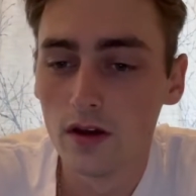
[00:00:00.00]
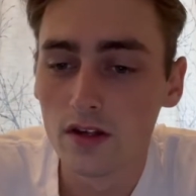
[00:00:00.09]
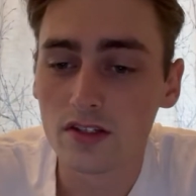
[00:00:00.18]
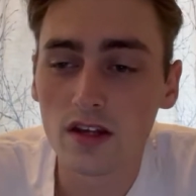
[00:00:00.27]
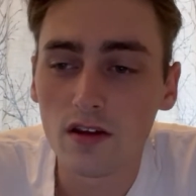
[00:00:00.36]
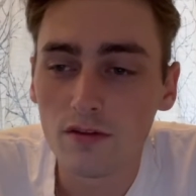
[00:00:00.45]

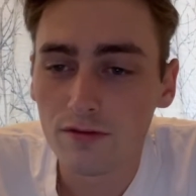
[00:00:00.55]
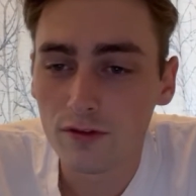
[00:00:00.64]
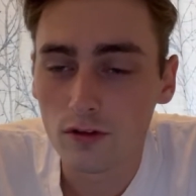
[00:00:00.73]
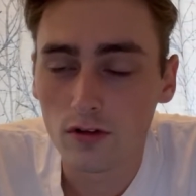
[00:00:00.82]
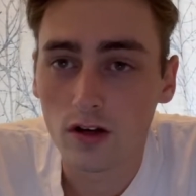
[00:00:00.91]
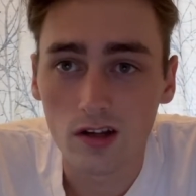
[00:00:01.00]
Save
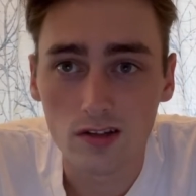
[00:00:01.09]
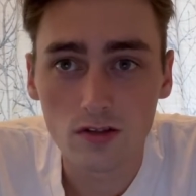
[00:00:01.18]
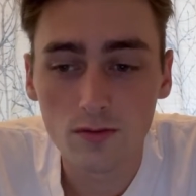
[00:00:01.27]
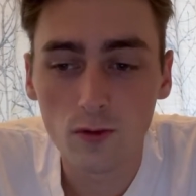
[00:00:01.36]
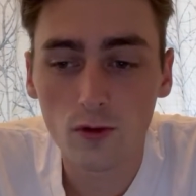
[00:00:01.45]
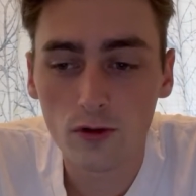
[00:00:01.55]
for
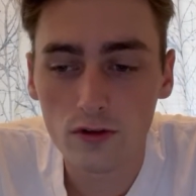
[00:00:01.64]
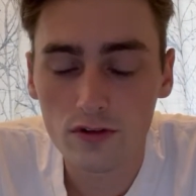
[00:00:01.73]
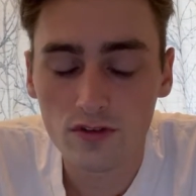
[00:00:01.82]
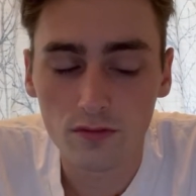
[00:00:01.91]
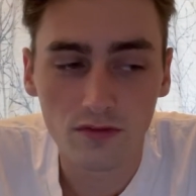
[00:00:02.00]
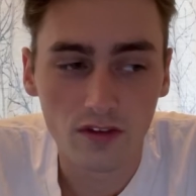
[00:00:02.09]
custom orders
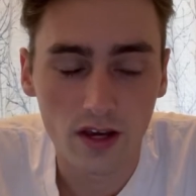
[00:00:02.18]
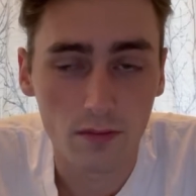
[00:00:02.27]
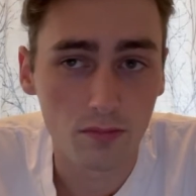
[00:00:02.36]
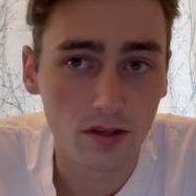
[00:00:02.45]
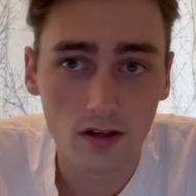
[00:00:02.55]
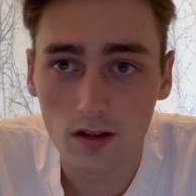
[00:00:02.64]
from
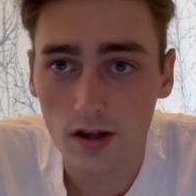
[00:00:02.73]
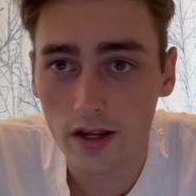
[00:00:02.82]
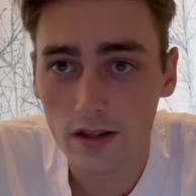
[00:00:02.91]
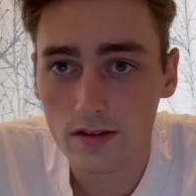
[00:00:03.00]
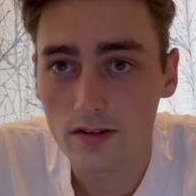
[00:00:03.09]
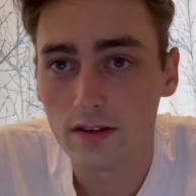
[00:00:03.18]
VIP clients,